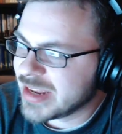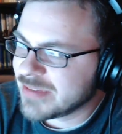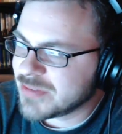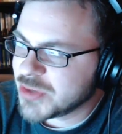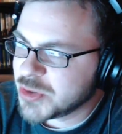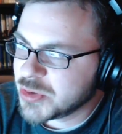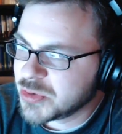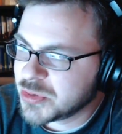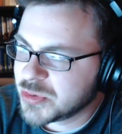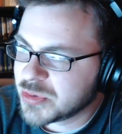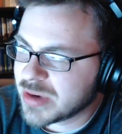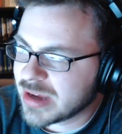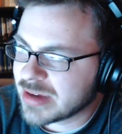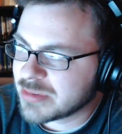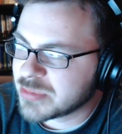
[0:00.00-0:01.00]
if
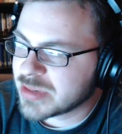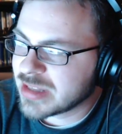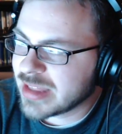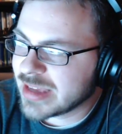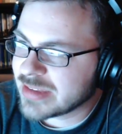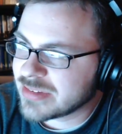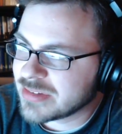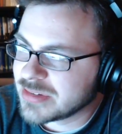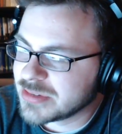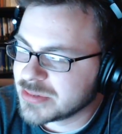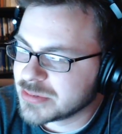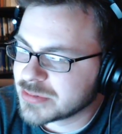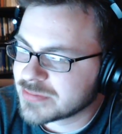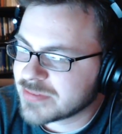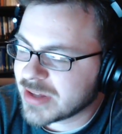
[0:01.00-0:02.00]
you would like
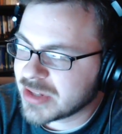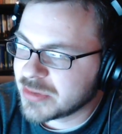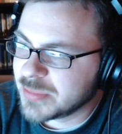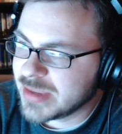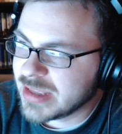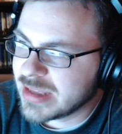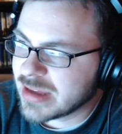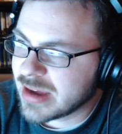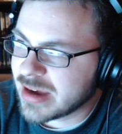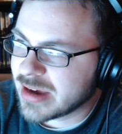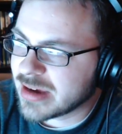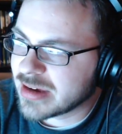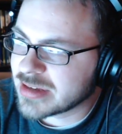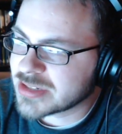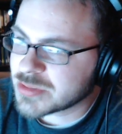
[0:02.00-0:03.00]
to follow me
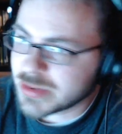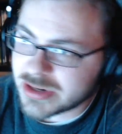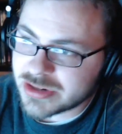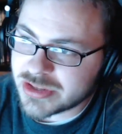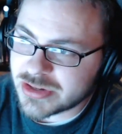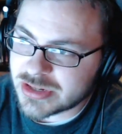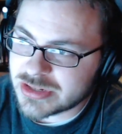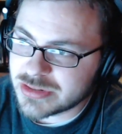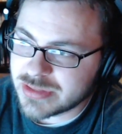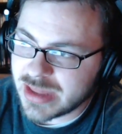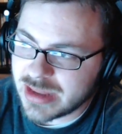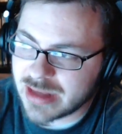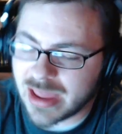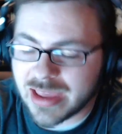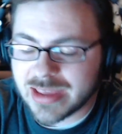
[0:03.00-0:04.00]
on Twitter, you can do
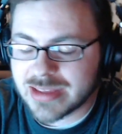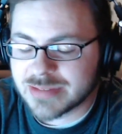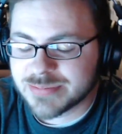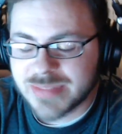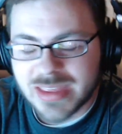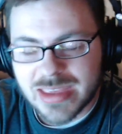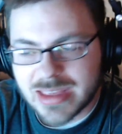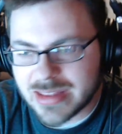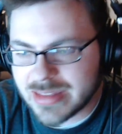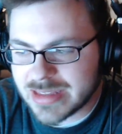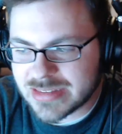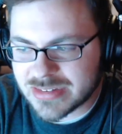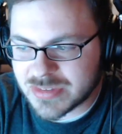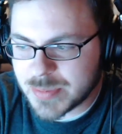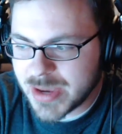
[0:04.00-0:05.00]
that. I
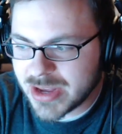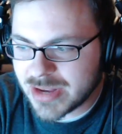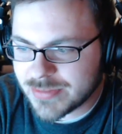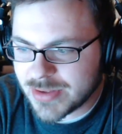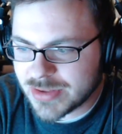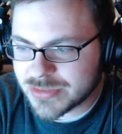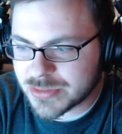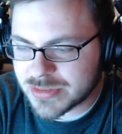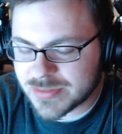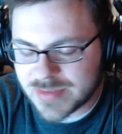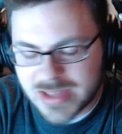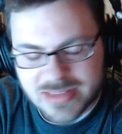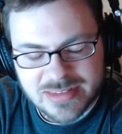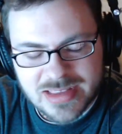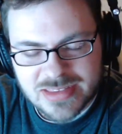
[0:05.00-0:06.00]
like to spout off all sorts of
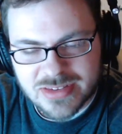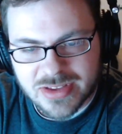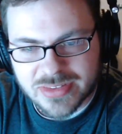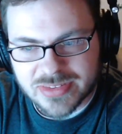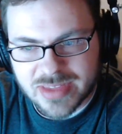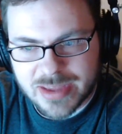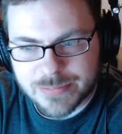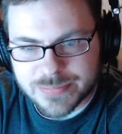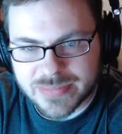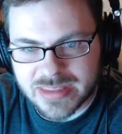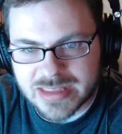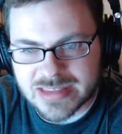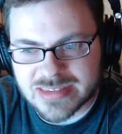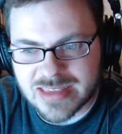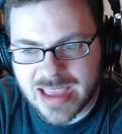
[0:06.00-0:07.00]
nonsense all the time.
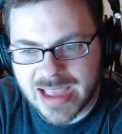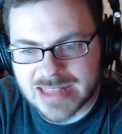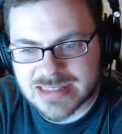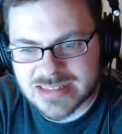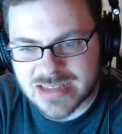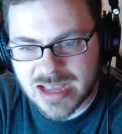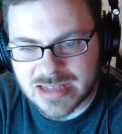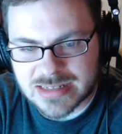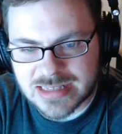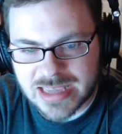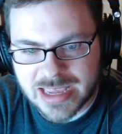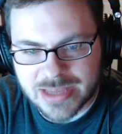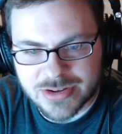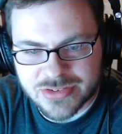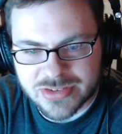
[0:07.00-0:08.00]
It's at Scott
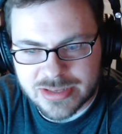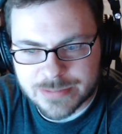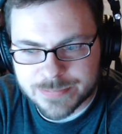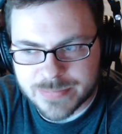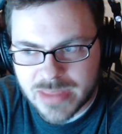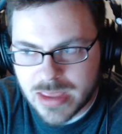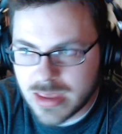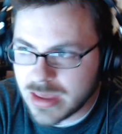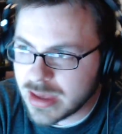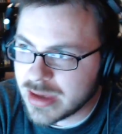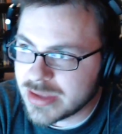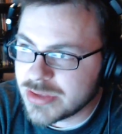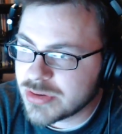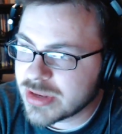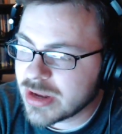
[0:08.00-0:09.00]
D. Anderson.
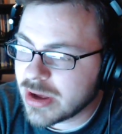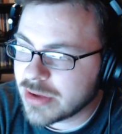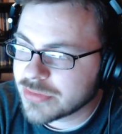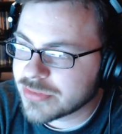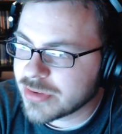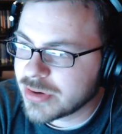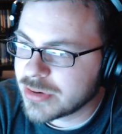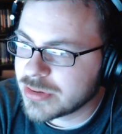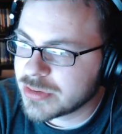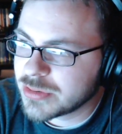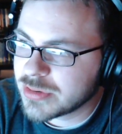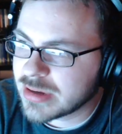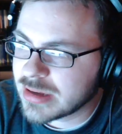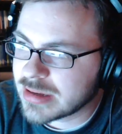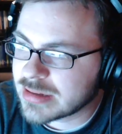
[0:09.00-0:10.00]
You can also,